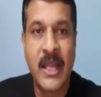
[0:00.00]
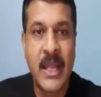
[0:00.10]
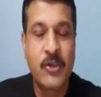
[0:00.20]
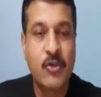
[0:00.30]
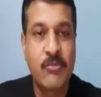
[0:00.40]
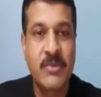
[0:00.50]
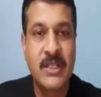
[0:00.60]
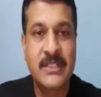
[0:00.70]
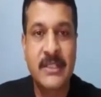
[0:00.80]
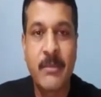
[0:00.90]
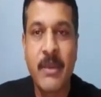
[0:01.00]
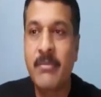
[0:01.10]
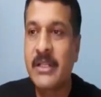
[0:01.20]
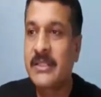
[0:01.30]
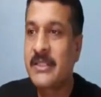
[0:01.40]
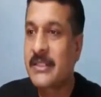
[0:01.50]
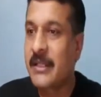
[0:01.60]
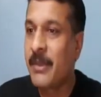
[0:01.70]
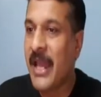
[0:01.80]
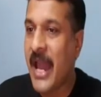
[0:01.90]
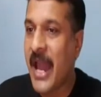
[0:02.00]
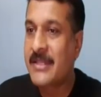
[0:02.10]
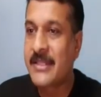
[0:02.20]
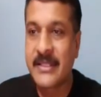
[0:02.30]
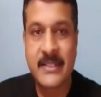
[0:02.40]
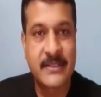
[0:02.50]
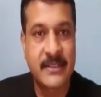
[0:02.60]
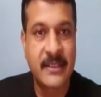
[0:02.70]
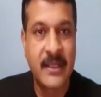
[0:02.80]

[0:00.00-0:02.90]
you must remember this table as it is.